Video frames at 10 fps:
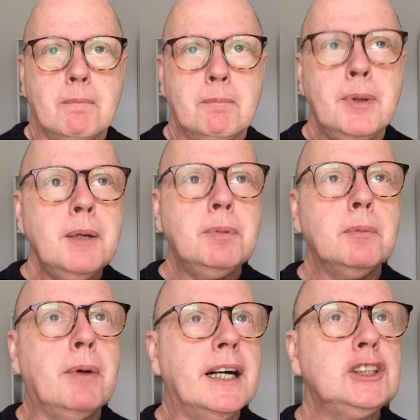People
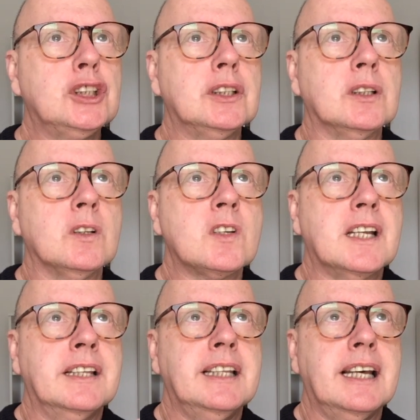buy journals
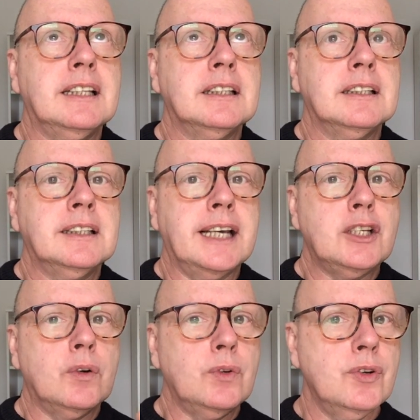and then they
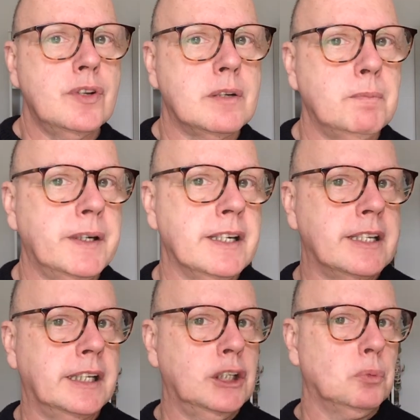don't use them because
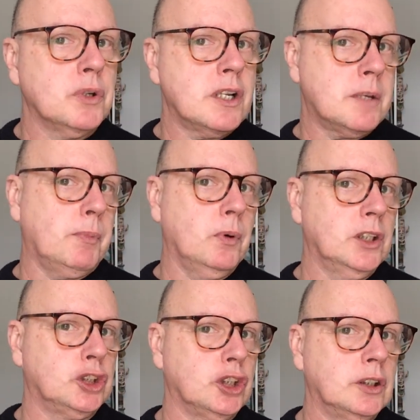they don't want to spoil
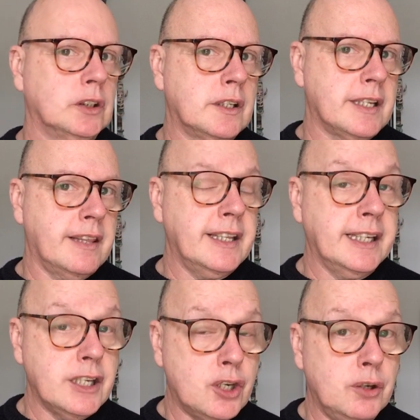the journal because they
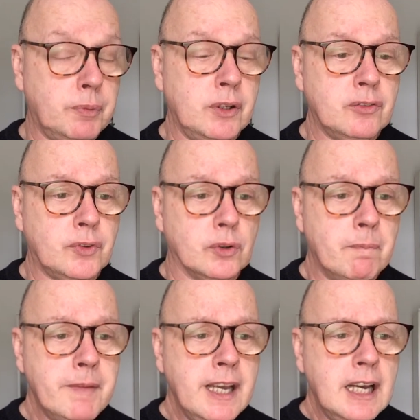think it's too beautiful.
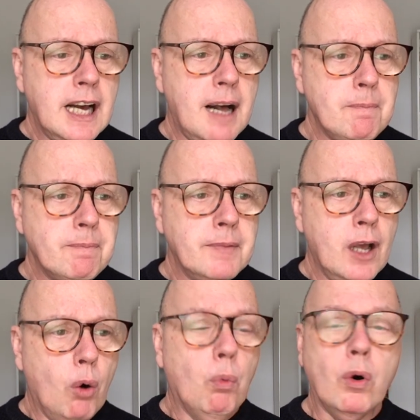
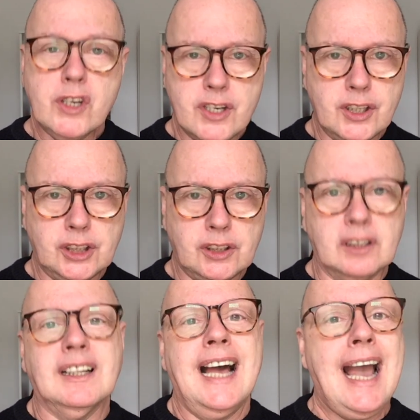What is a
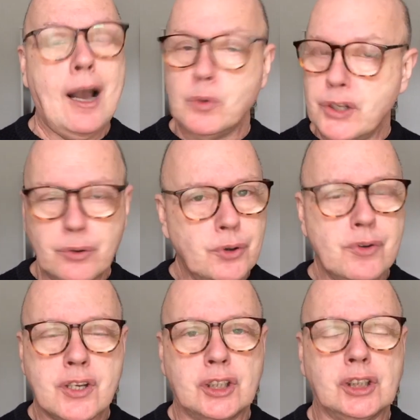journal? How do you
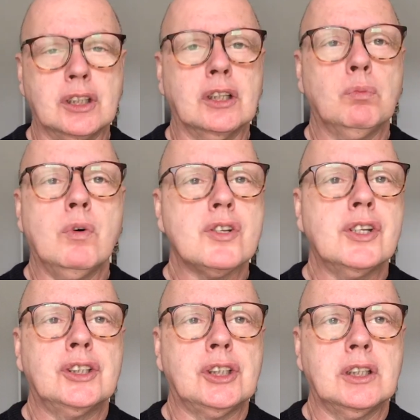use a journal? What's
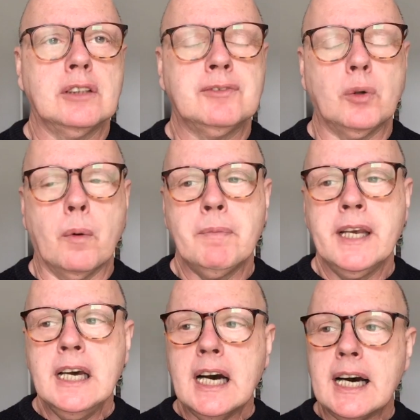a journal for?
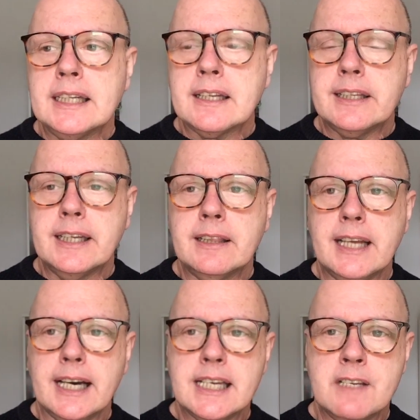And I think
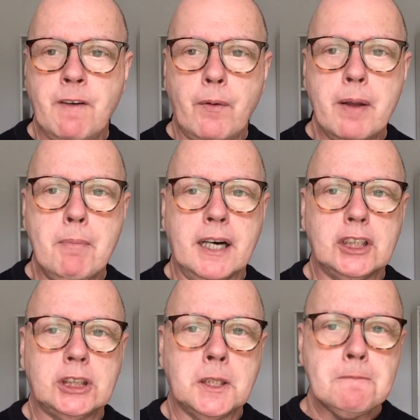that is very
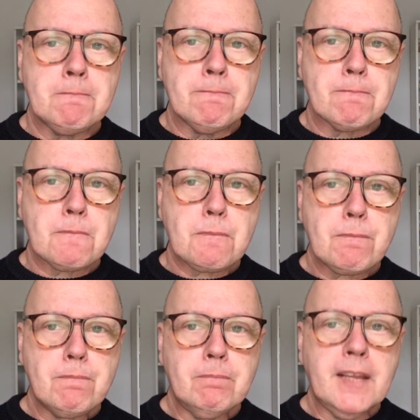much
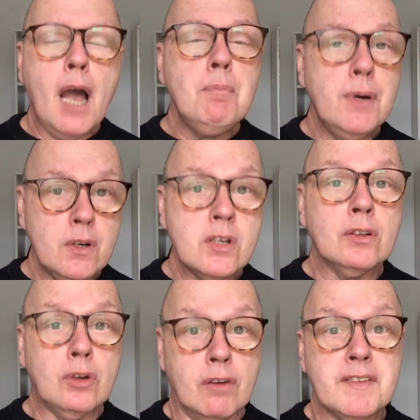a
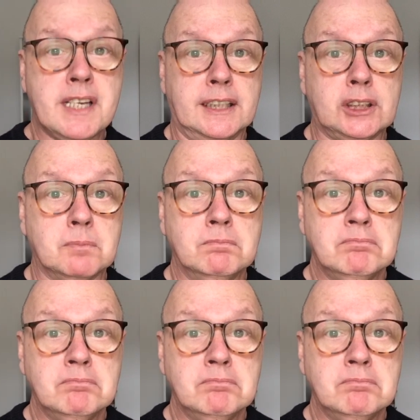personal conversation.